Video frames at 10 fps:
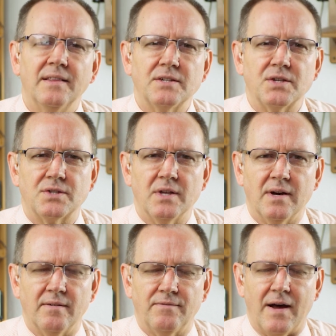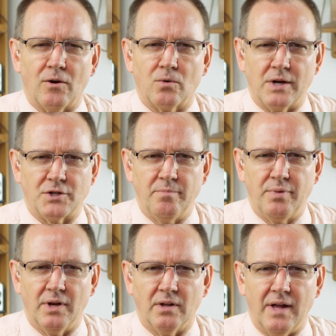This is the final question,
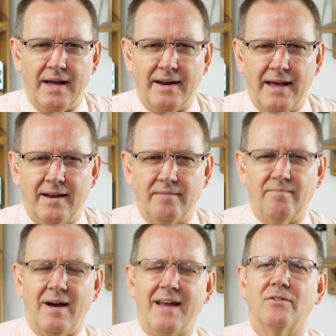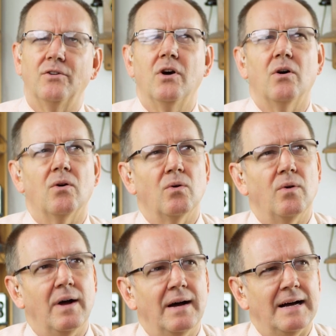Bill, and, and I don't
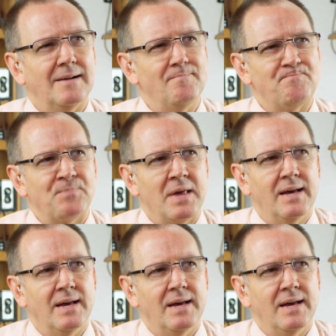know um,